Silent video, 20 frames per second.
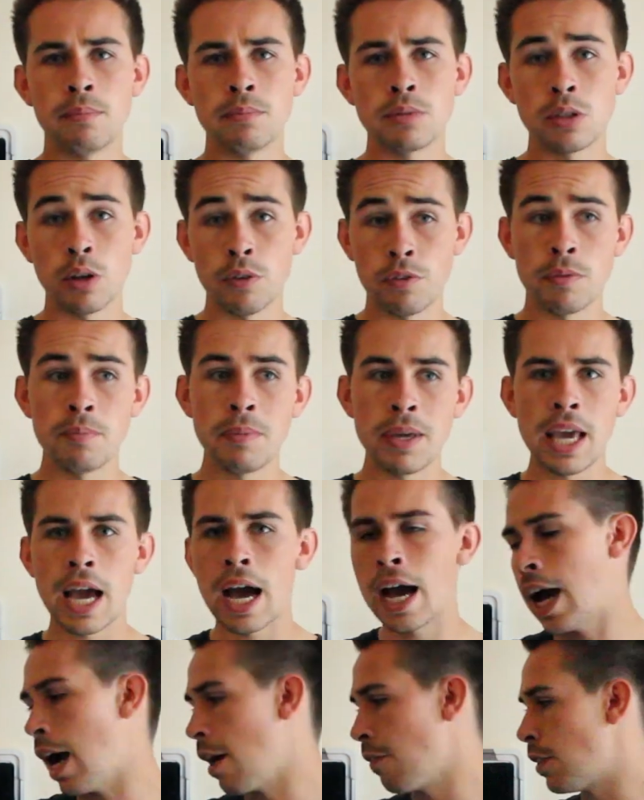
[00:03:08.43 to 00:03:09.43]
So for me,
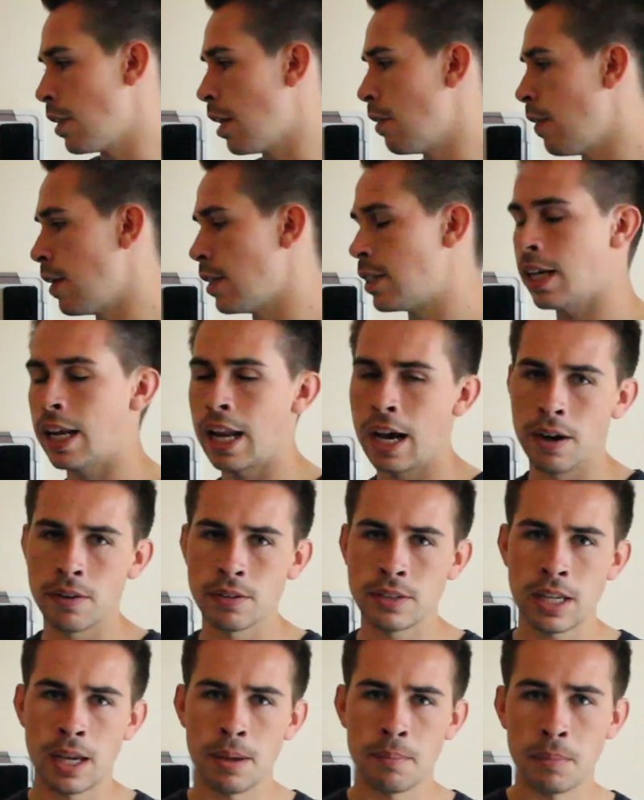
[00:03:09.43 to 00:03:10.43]
I have to give it 10 out
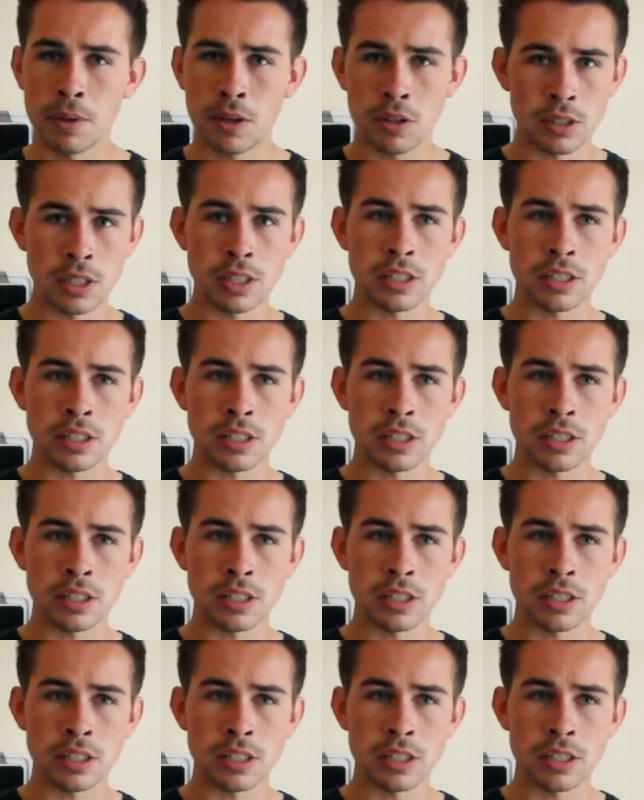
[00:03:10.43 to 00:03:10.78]
of 10 because